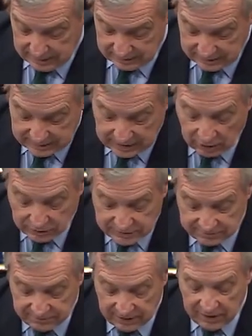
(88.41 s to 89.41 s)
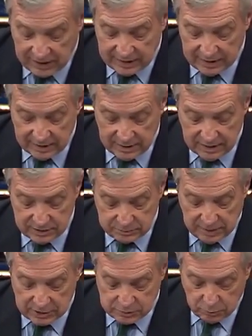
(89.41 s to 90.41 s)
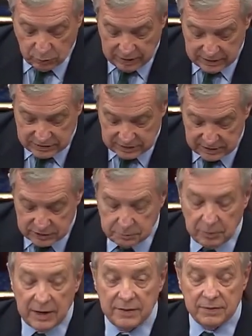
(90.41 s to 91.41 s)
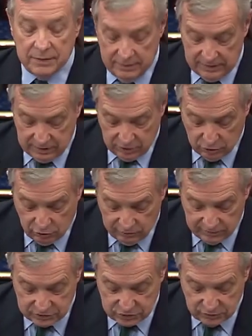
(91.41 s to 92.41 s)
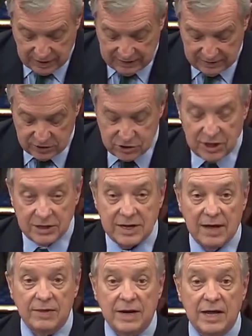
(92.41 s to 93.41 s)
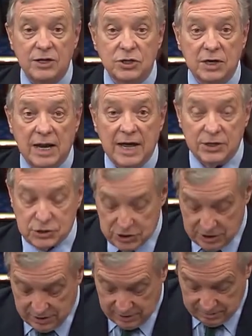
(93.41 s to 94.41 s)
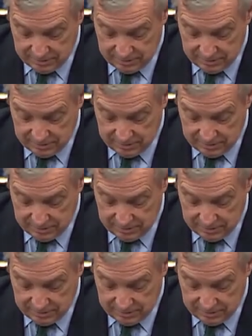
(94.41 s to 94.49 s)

The Delta variant is much more easily spread than COVID strain that shut down the nation last year.